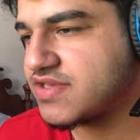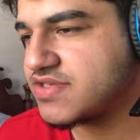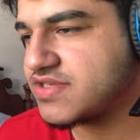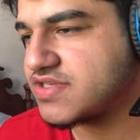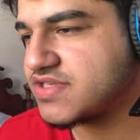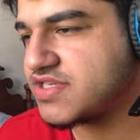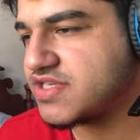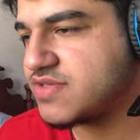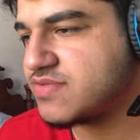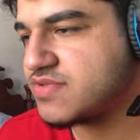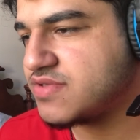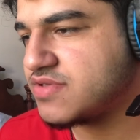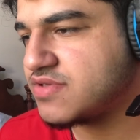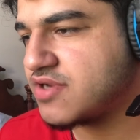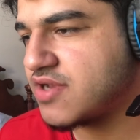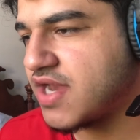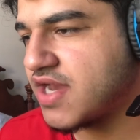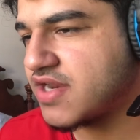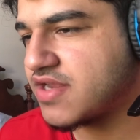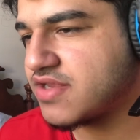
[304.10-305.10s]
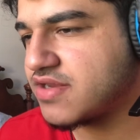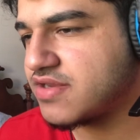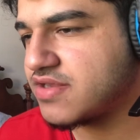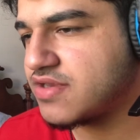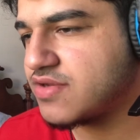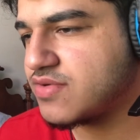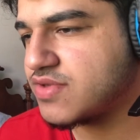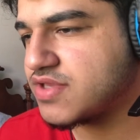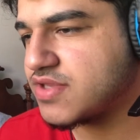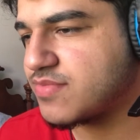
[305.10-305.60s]
It seems you know how to
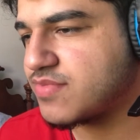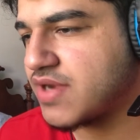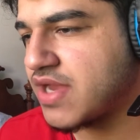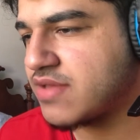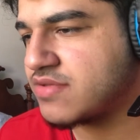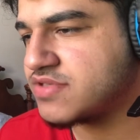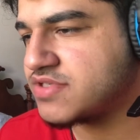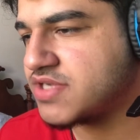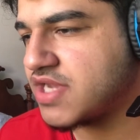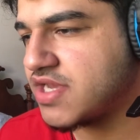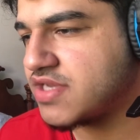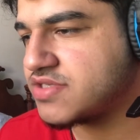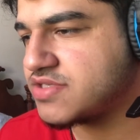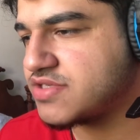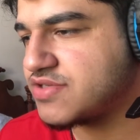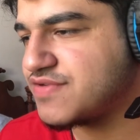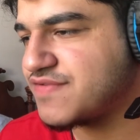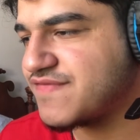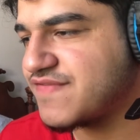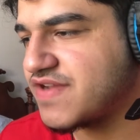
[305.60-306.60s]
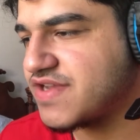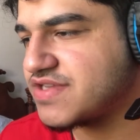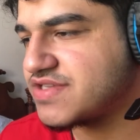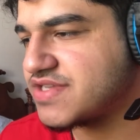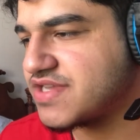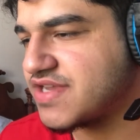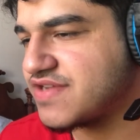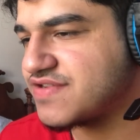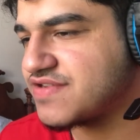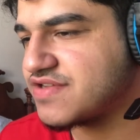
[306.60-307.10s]
deal with the problems and challenges you face
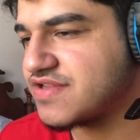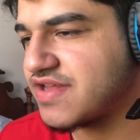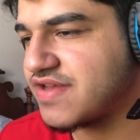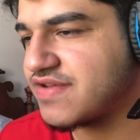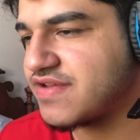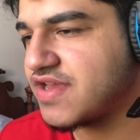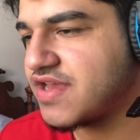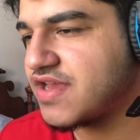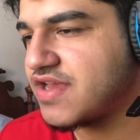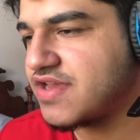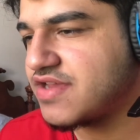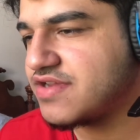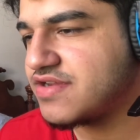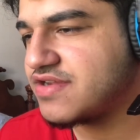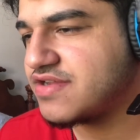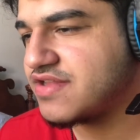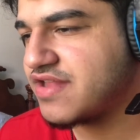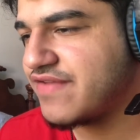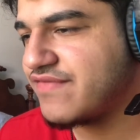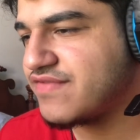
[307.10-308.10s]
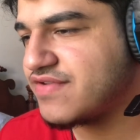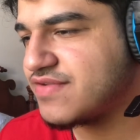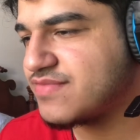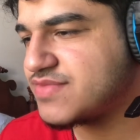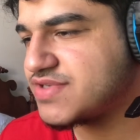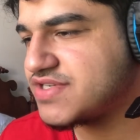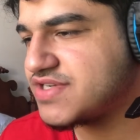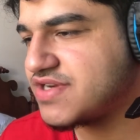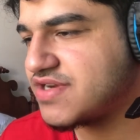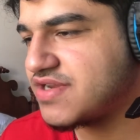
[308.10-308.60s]
as you life. Your level of
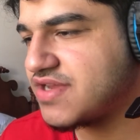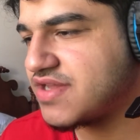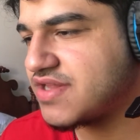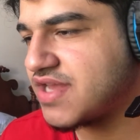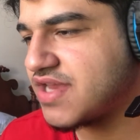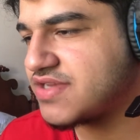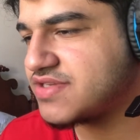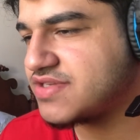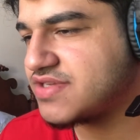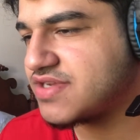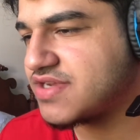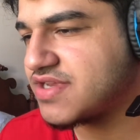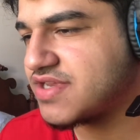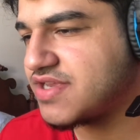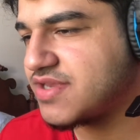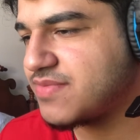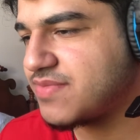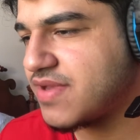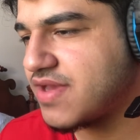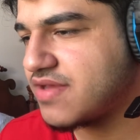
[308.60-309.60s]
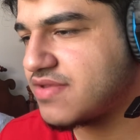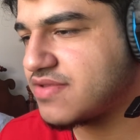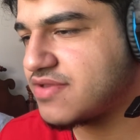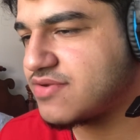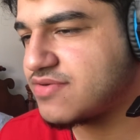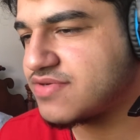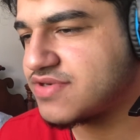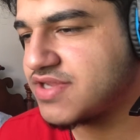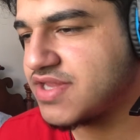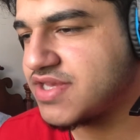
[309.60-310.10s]
maturity allows you to keep healthy
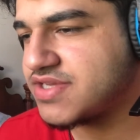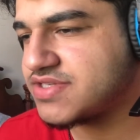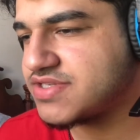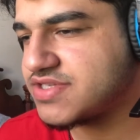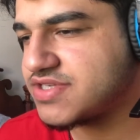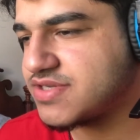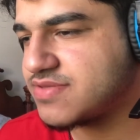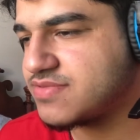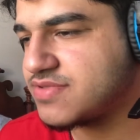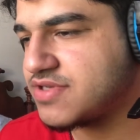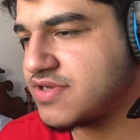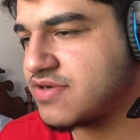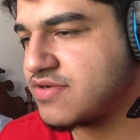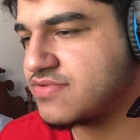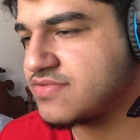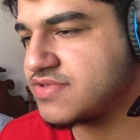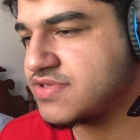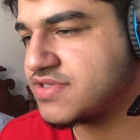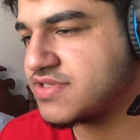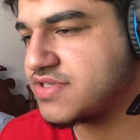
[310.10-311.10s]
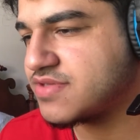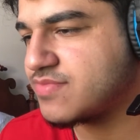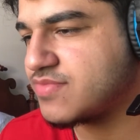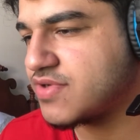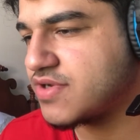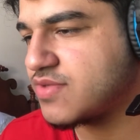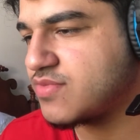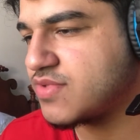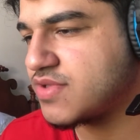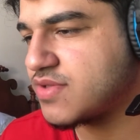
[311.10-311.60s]
relationships. You don't
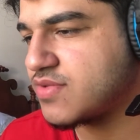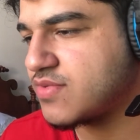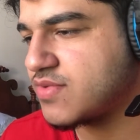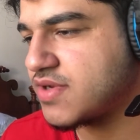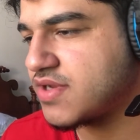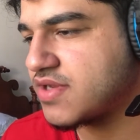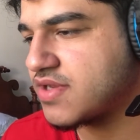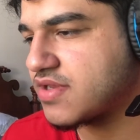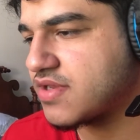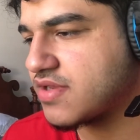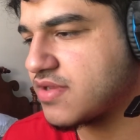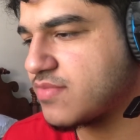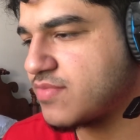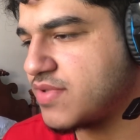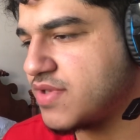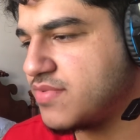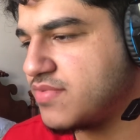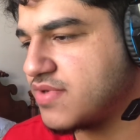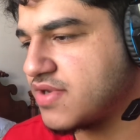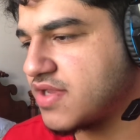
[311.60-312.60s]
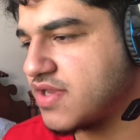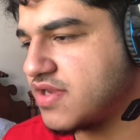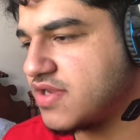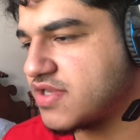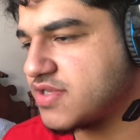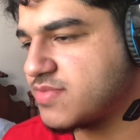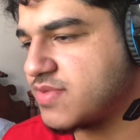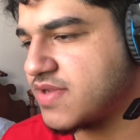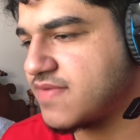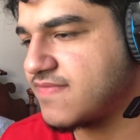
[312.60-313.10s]
disappoint with what people can
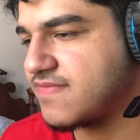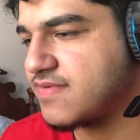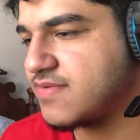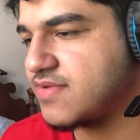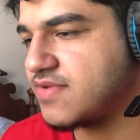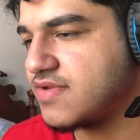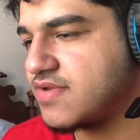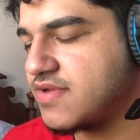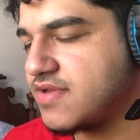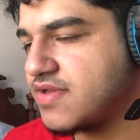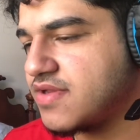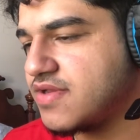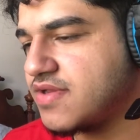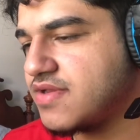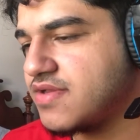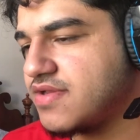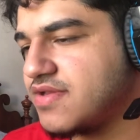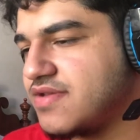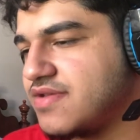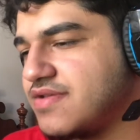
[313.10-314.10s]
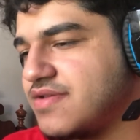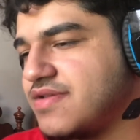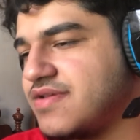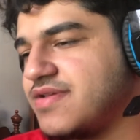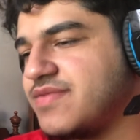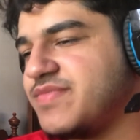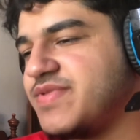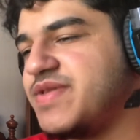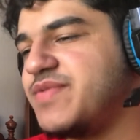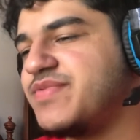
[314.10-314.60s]
expect from you.
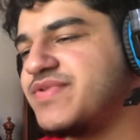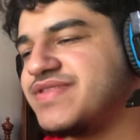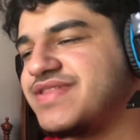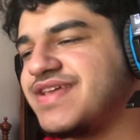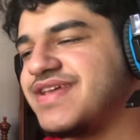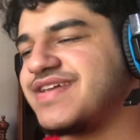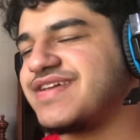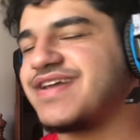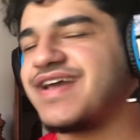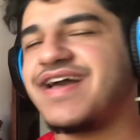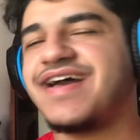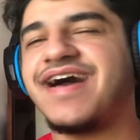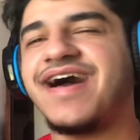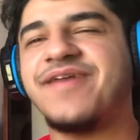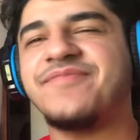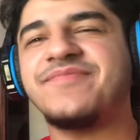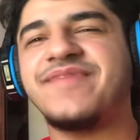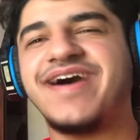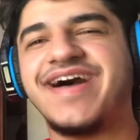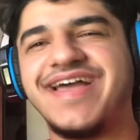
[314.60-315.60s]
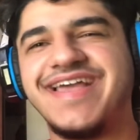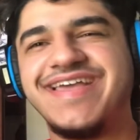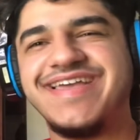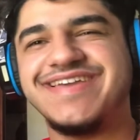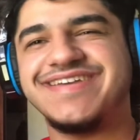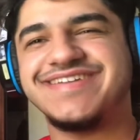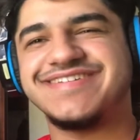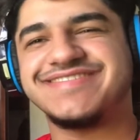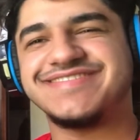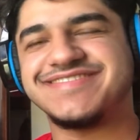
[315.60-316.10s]
People think I'm my
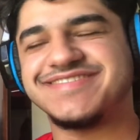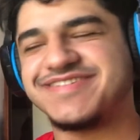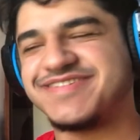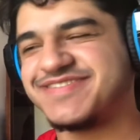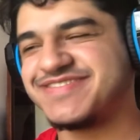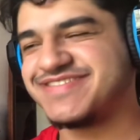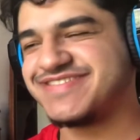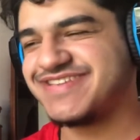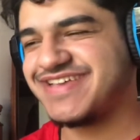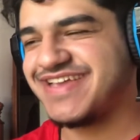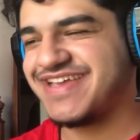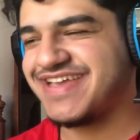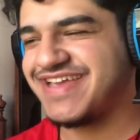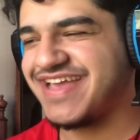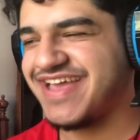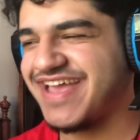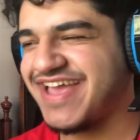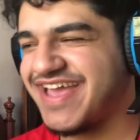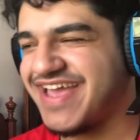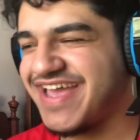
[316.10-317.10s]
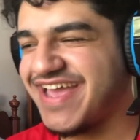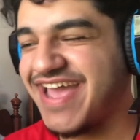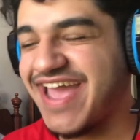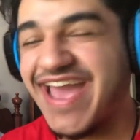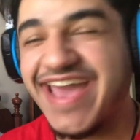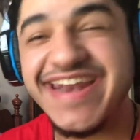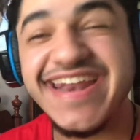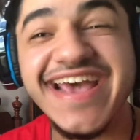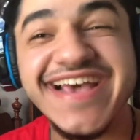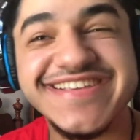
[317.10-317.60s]
age, you know what I'm saying? And
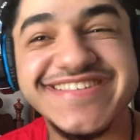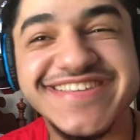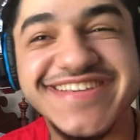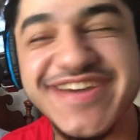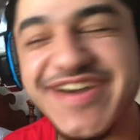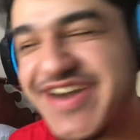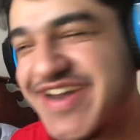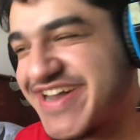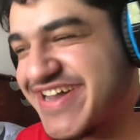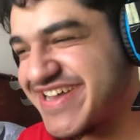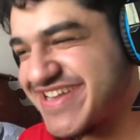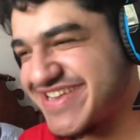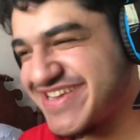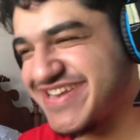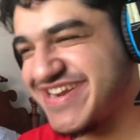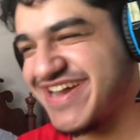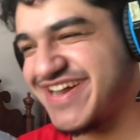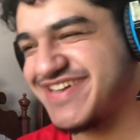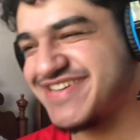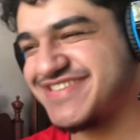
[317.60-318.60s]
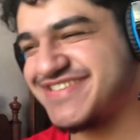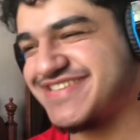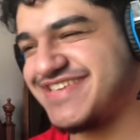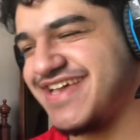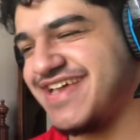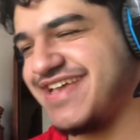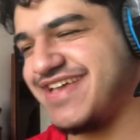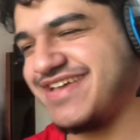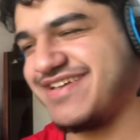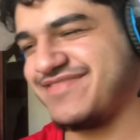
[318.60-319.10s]
and that's good, you know what I'm
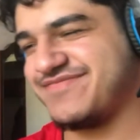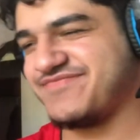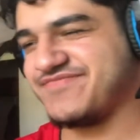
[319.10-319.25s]
saying?